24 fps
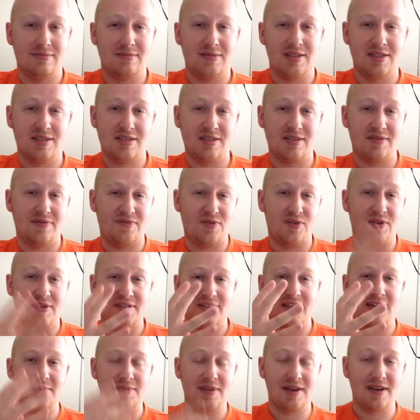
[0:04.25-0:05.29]
this is the fourth
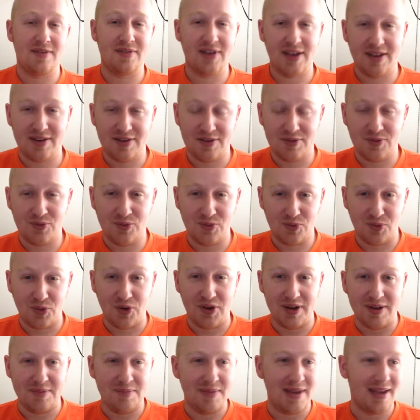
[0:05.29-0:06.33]
time that I've had to
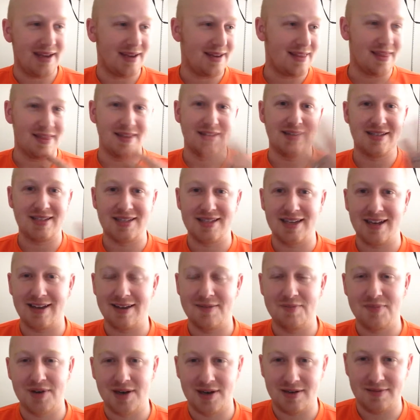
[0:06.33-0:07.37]
remake this
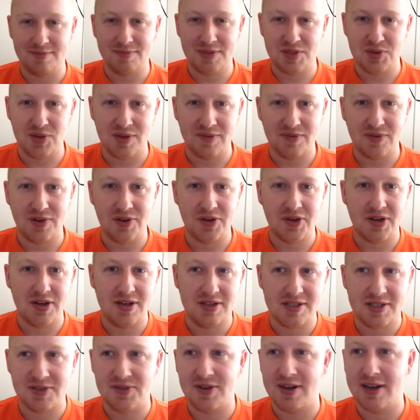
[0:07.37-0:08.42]
second part between phone
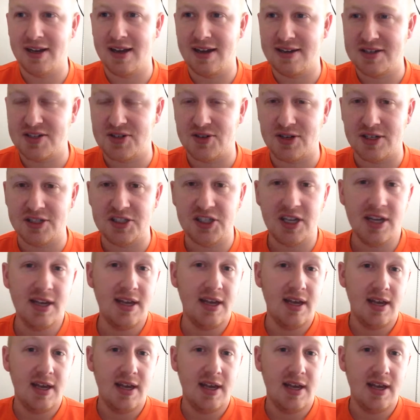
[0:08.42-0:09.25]
calls and running out of storage.